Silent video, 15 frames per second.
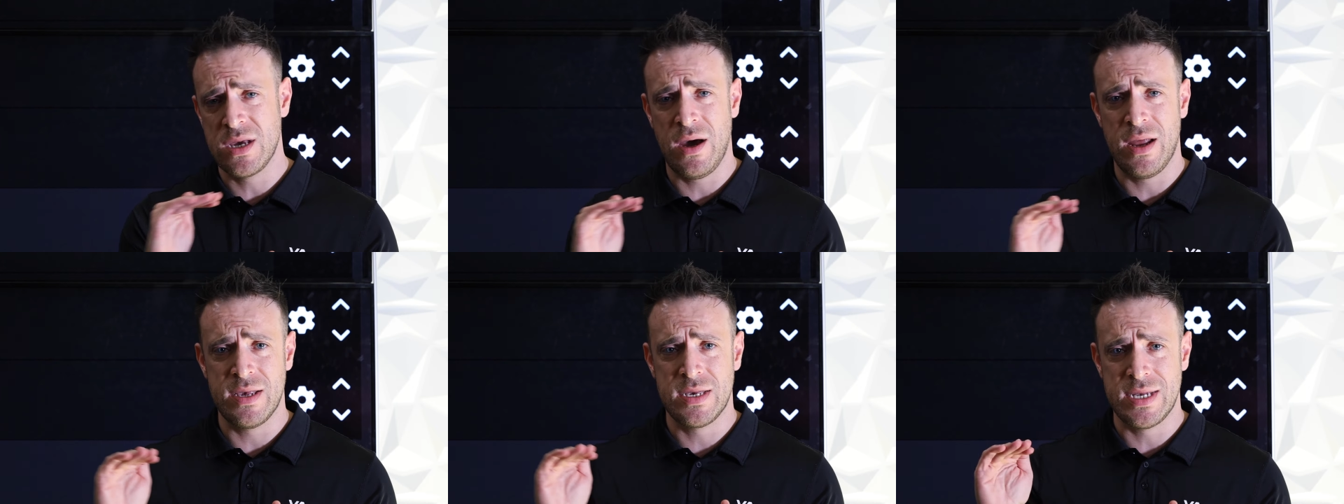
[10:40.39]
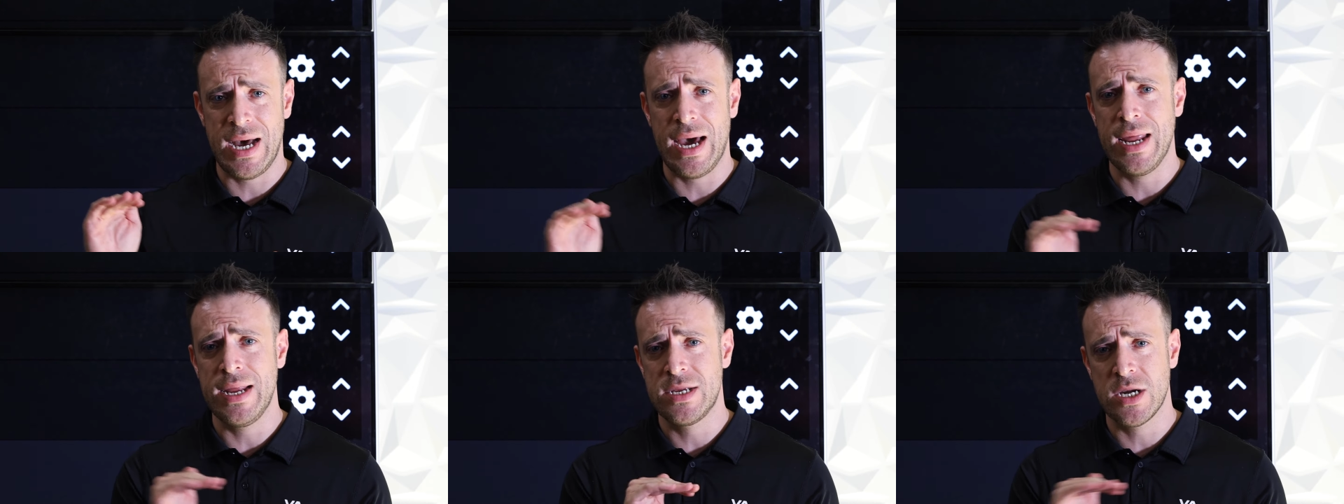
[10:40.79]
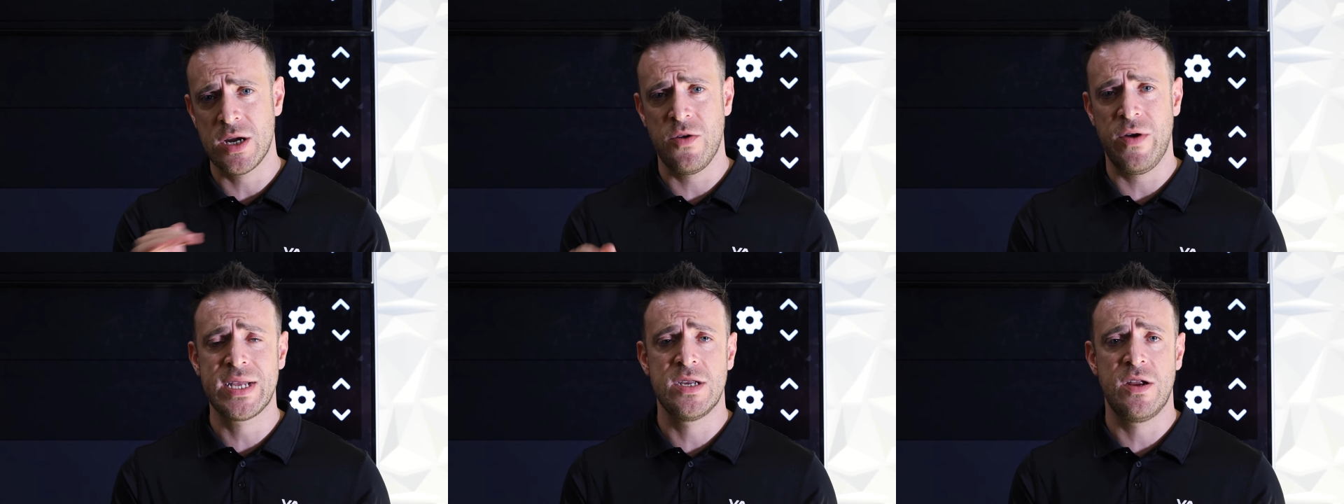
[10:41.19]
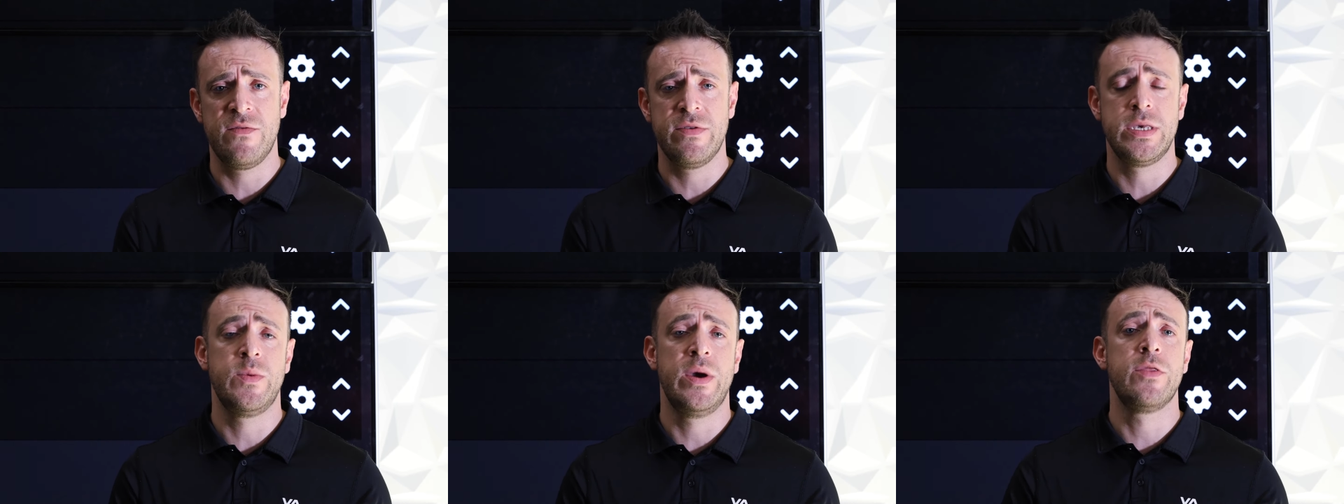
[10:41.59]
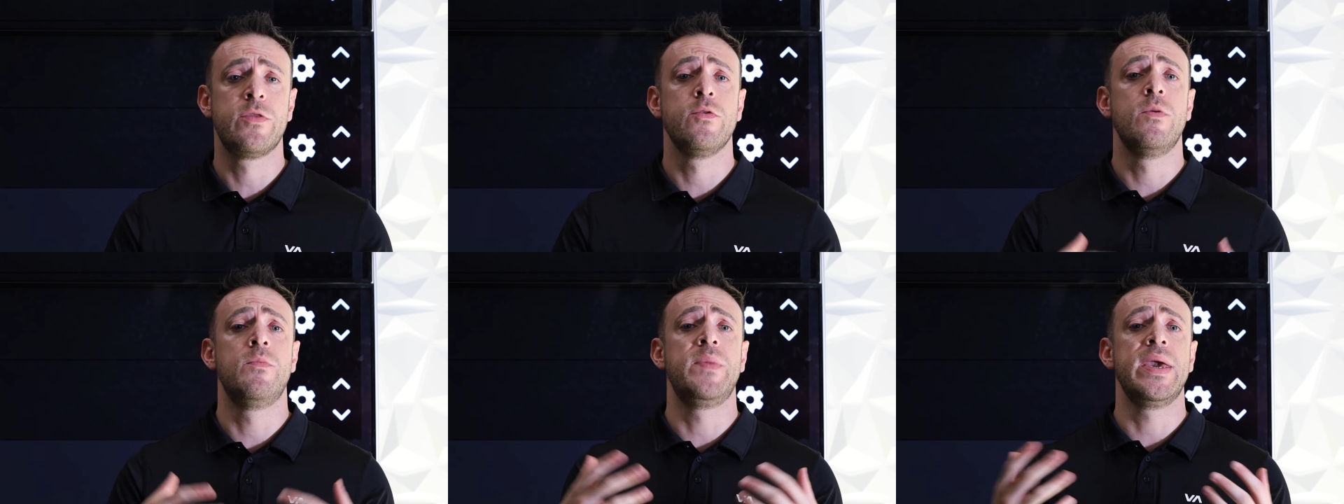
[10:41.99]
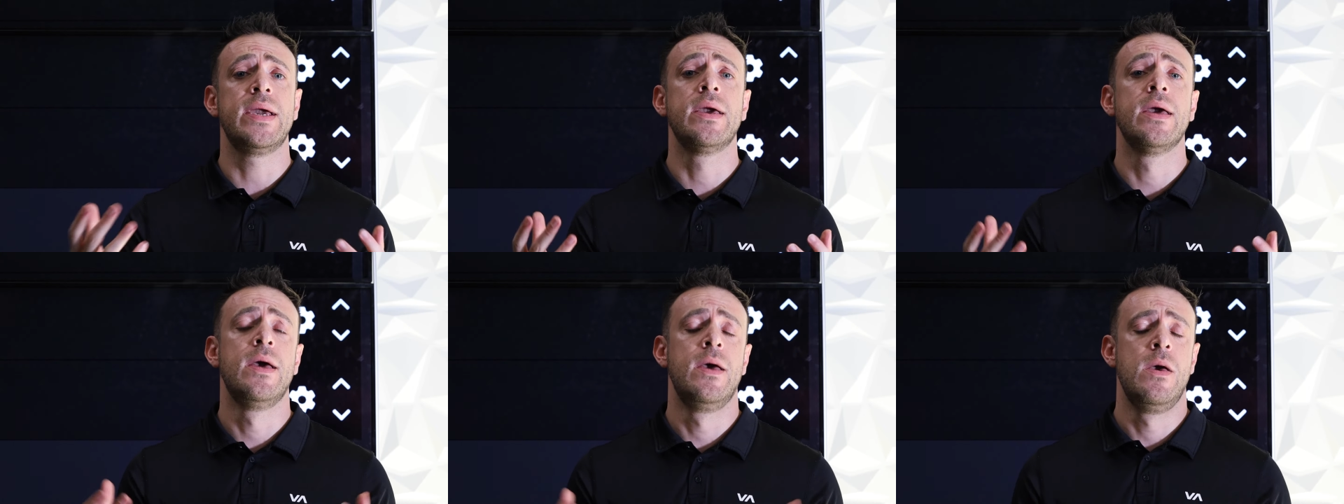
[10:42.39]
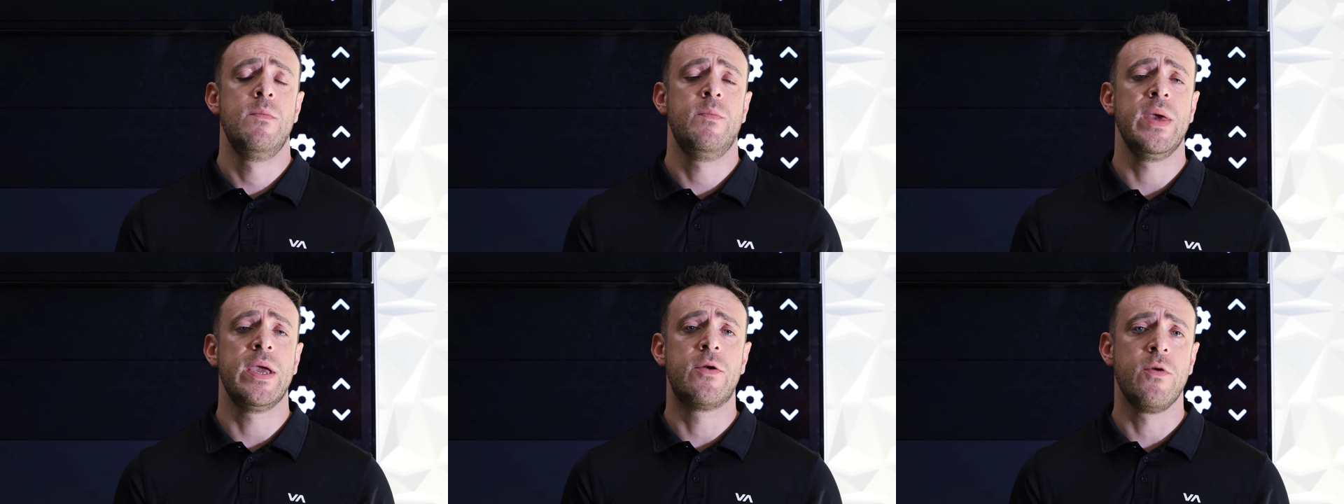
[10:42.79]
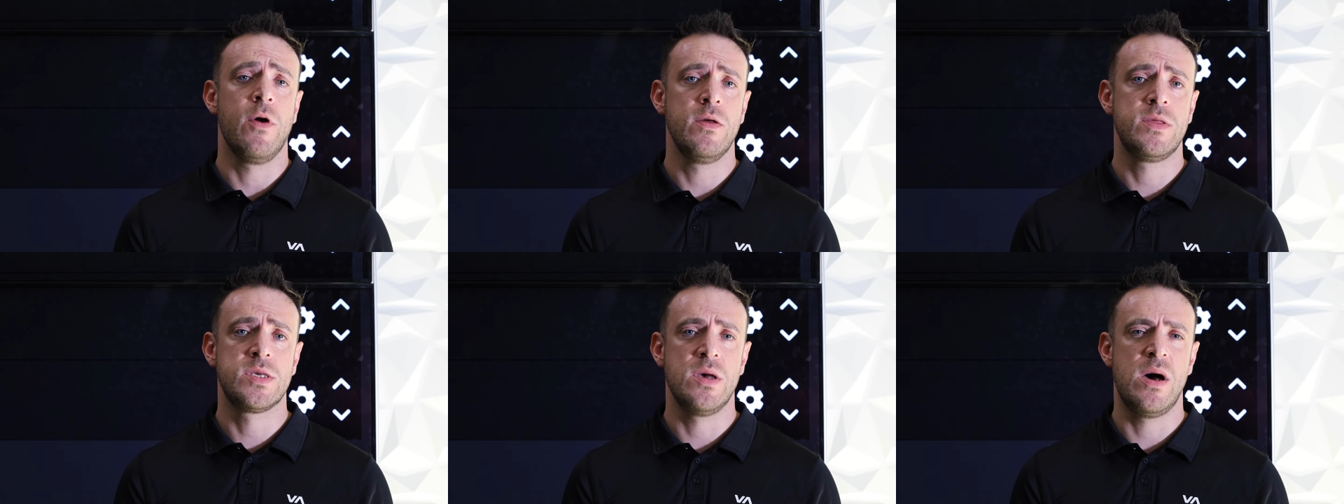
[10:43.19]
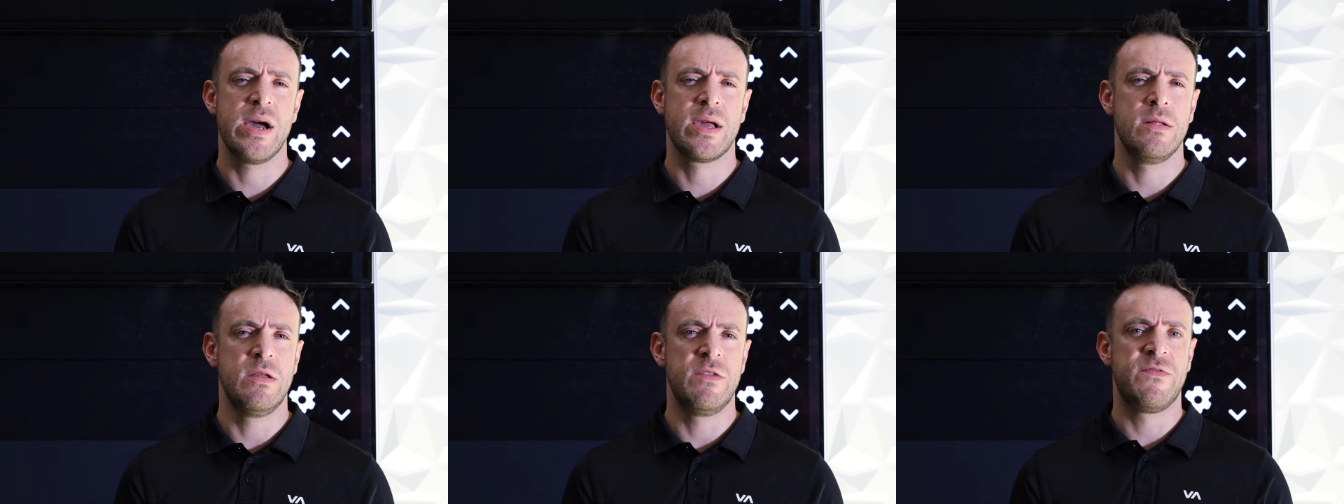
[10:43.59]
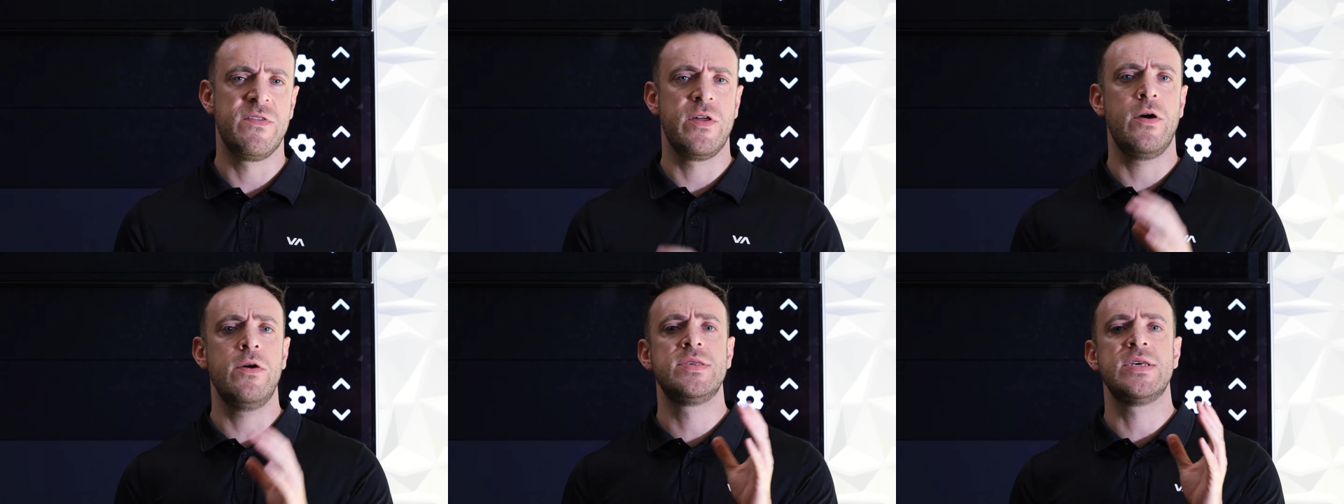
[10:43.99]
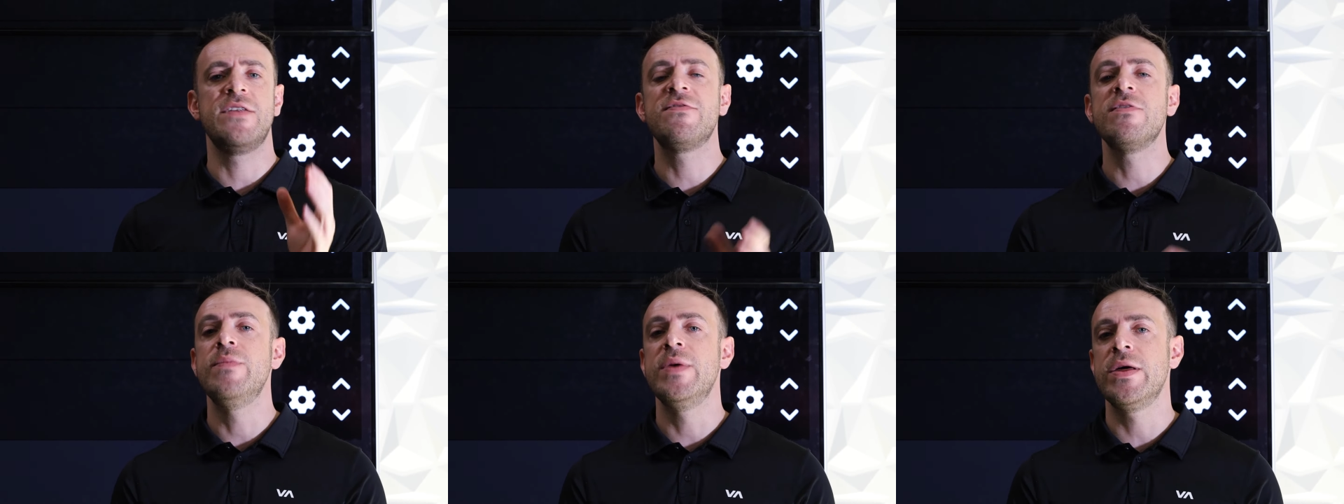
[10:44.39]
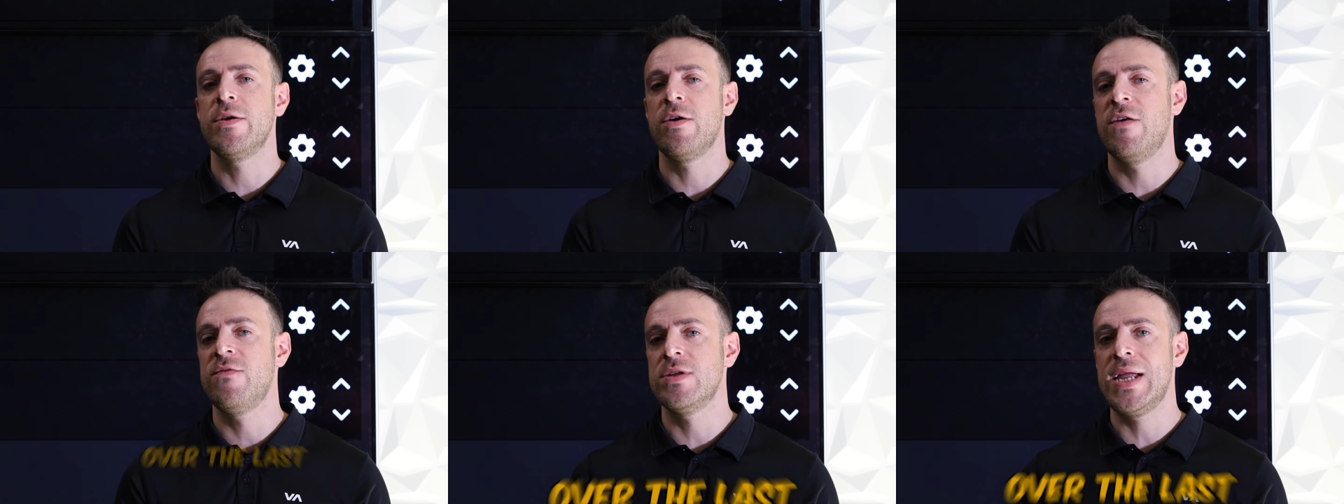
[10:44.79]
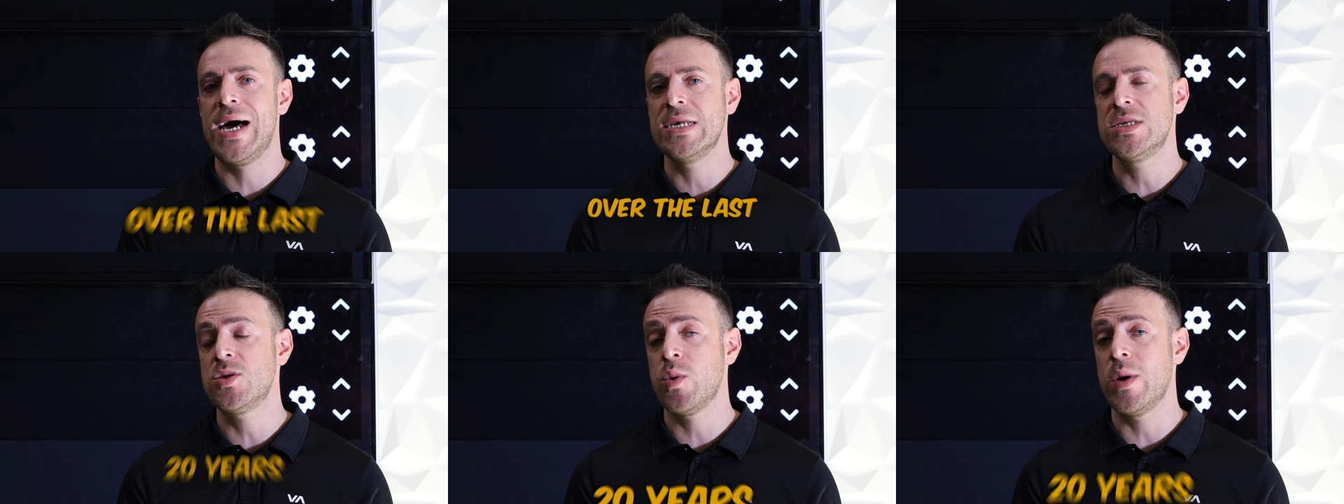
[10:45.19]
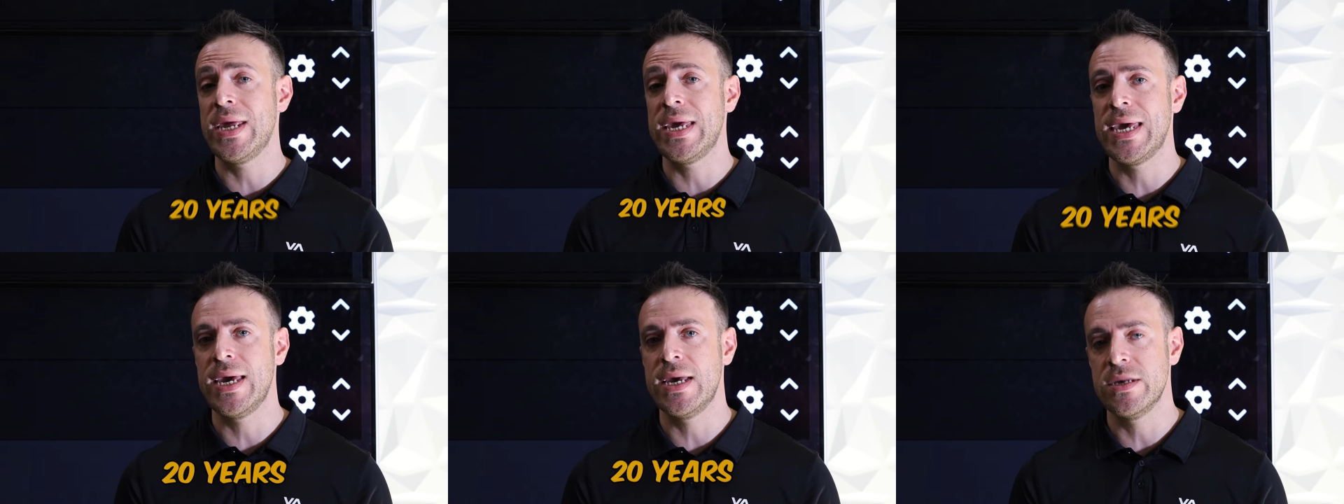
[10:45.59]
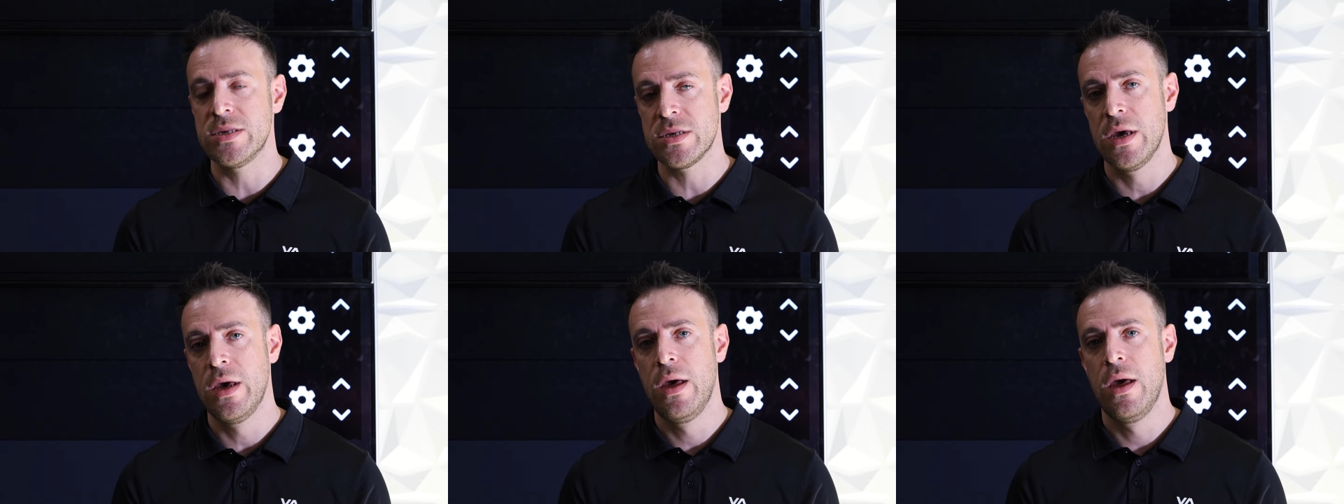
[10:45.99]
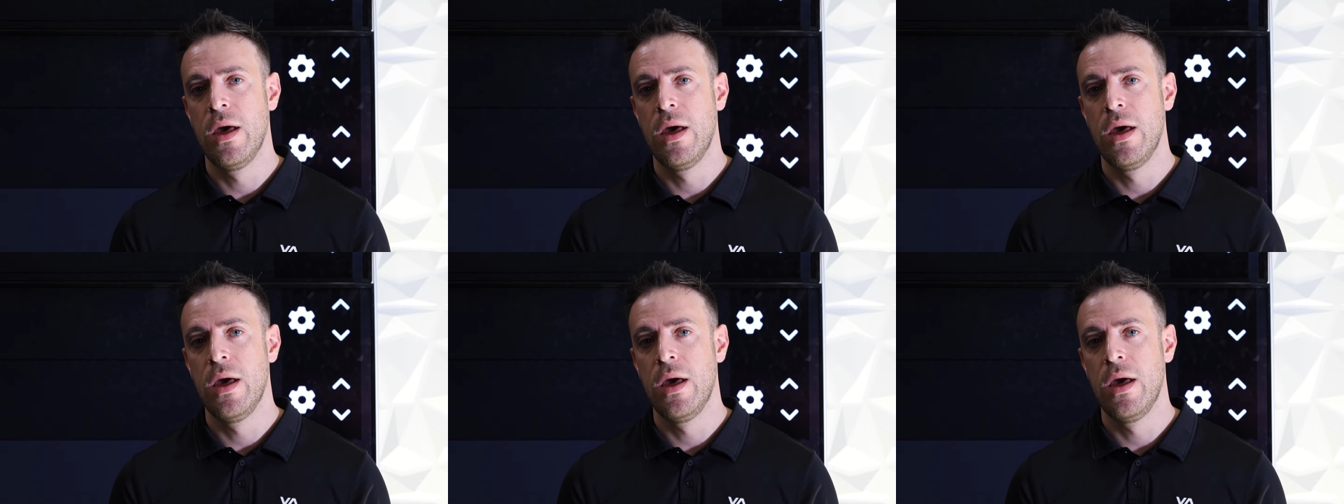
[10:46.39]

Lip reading: kind of starting to correct. It obviously went through a big growth cycle. And for those unfamiliar, over the last 20 years,